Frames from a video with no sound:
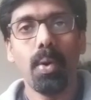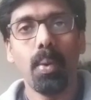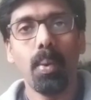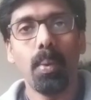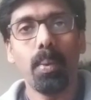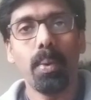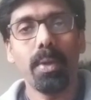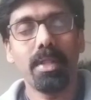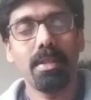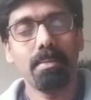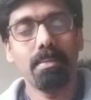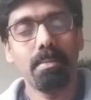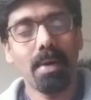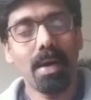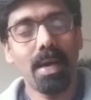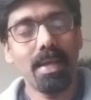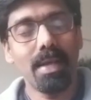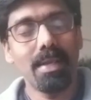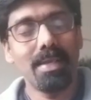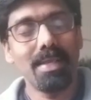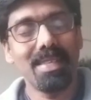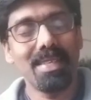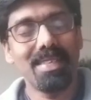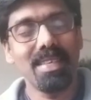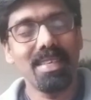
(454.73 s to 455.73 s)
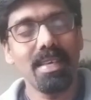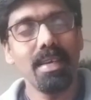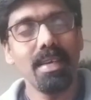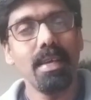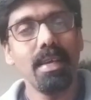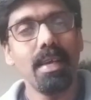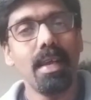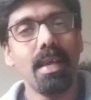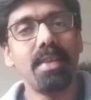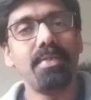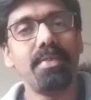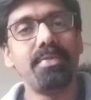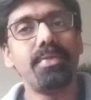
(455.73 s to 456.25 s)
with
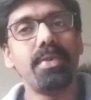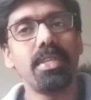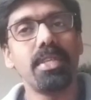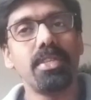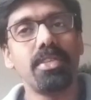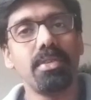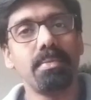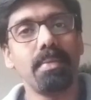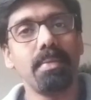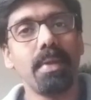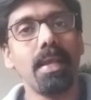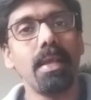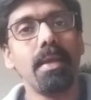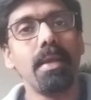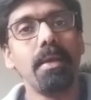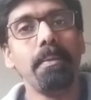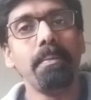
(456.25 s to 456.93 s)
biodata and resume.